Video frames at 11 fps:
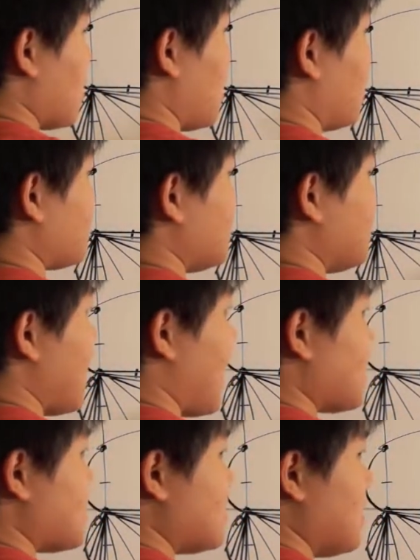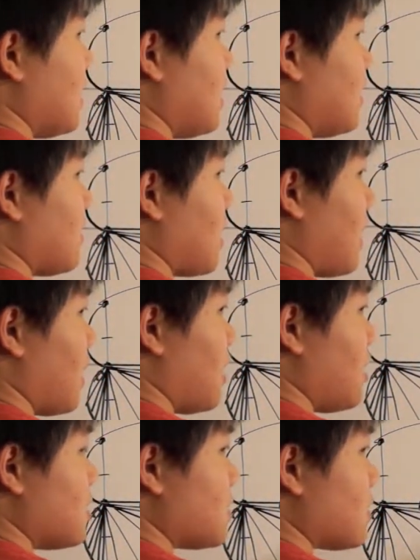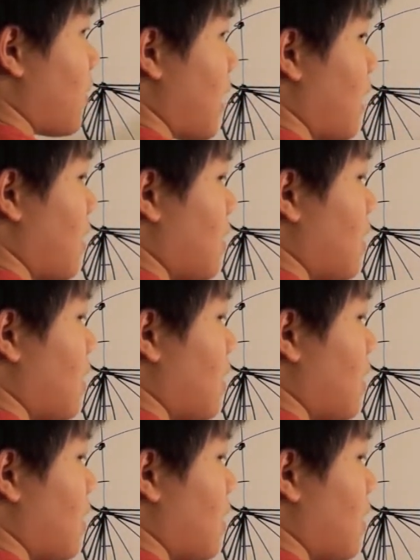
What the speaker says: of dx d theta squared